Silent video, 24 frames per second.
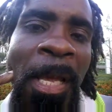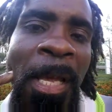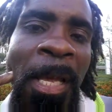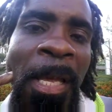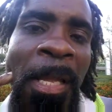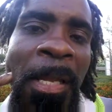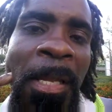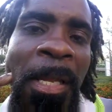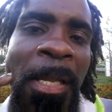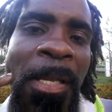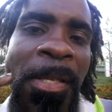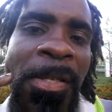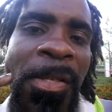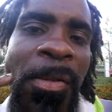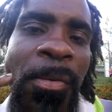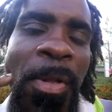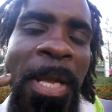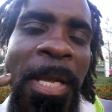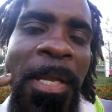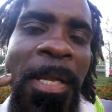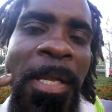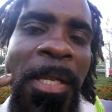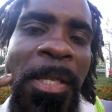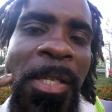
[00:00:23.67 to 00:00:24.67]
In his
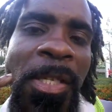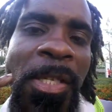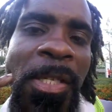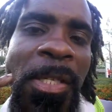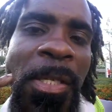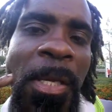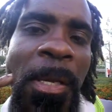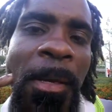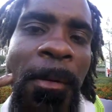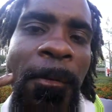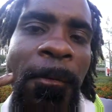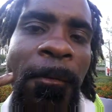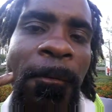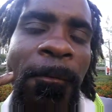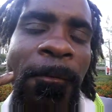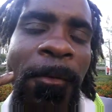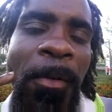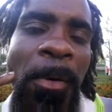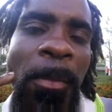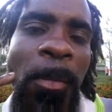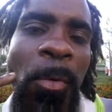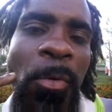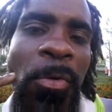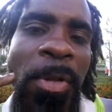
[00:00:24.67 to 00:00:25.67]
latest
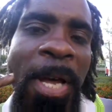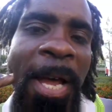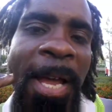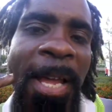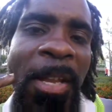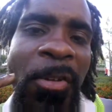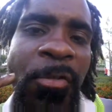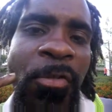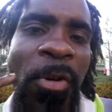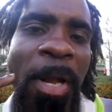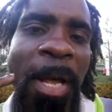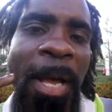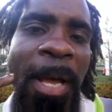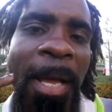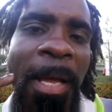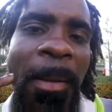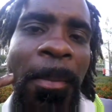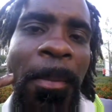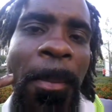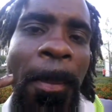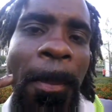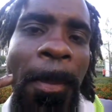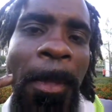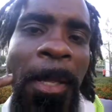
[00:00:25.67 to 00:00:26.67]
verbal
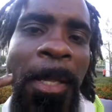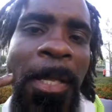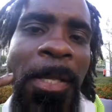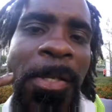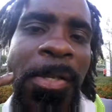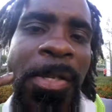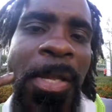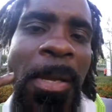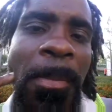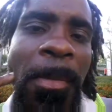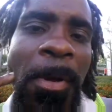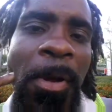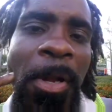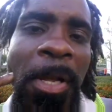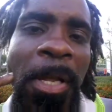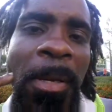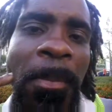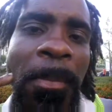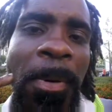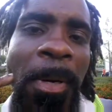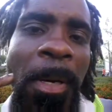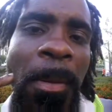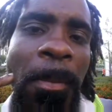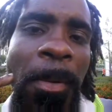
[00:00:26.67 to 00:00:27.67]
diatribe against the
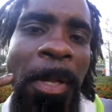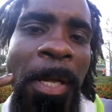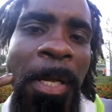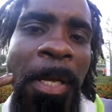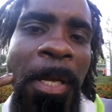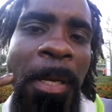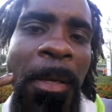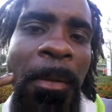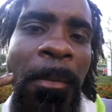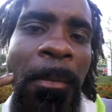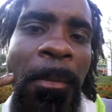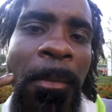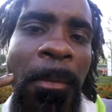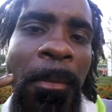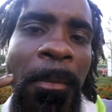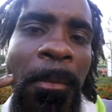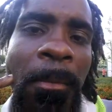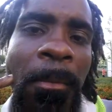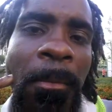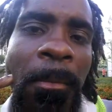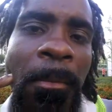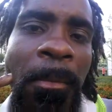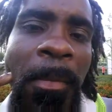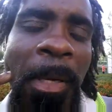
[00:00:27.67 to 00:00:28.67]
American public,
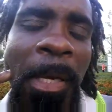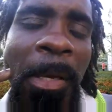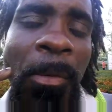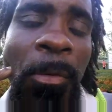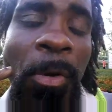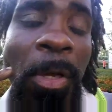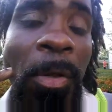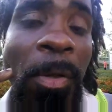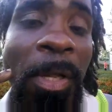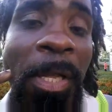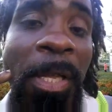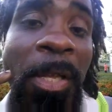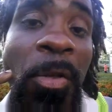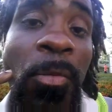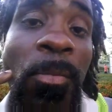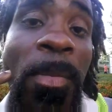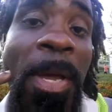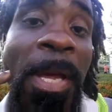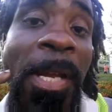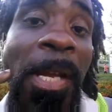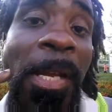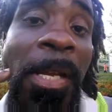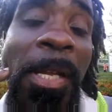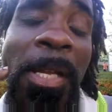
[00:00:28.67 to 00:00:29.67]
and really
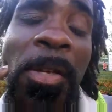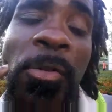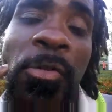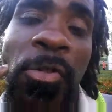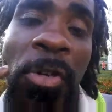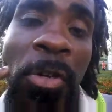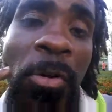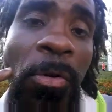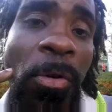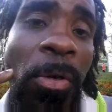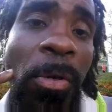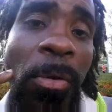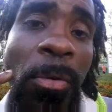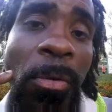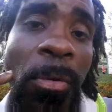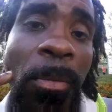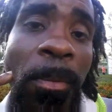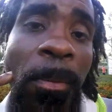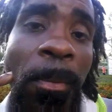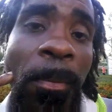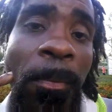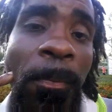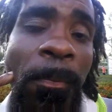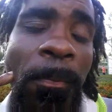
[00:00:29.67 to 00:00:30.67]
humanity in general,
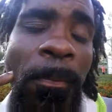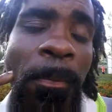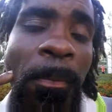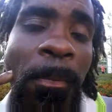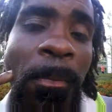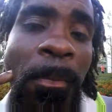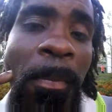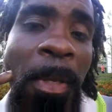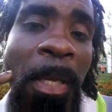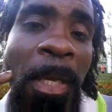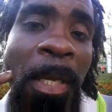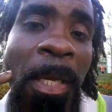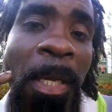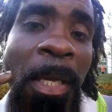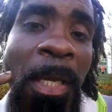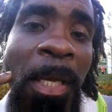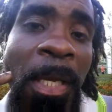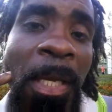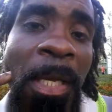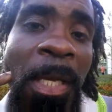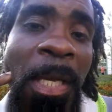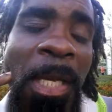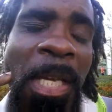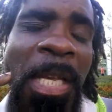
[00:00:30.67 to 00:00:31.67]

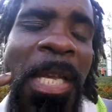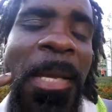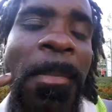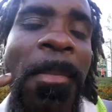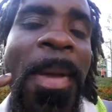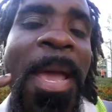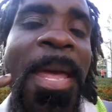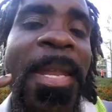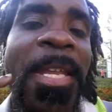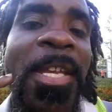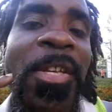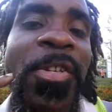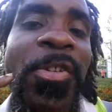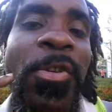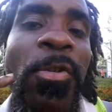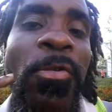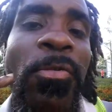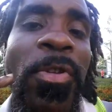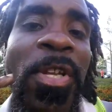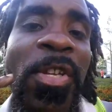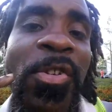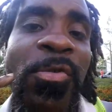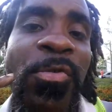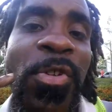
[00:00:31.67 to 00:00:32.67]
he managed to
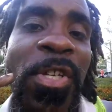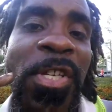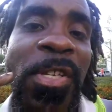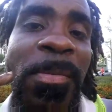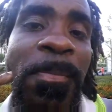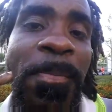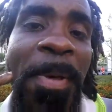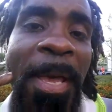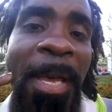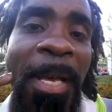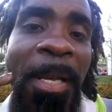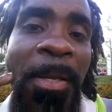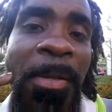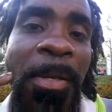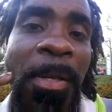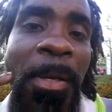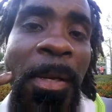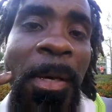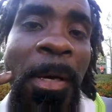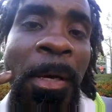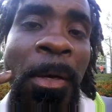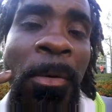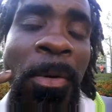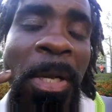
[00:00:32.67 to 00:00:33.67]
disrespect
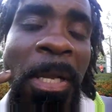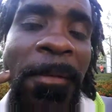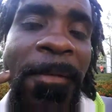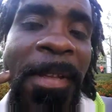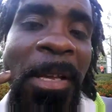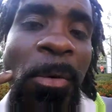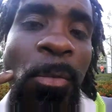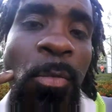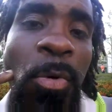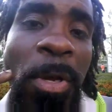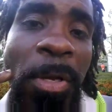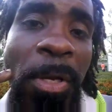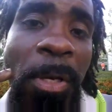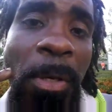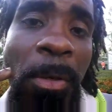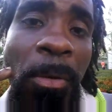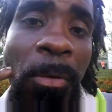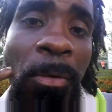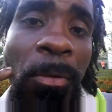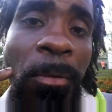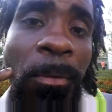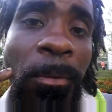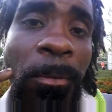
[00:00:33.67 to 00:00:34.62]
a grieving widow.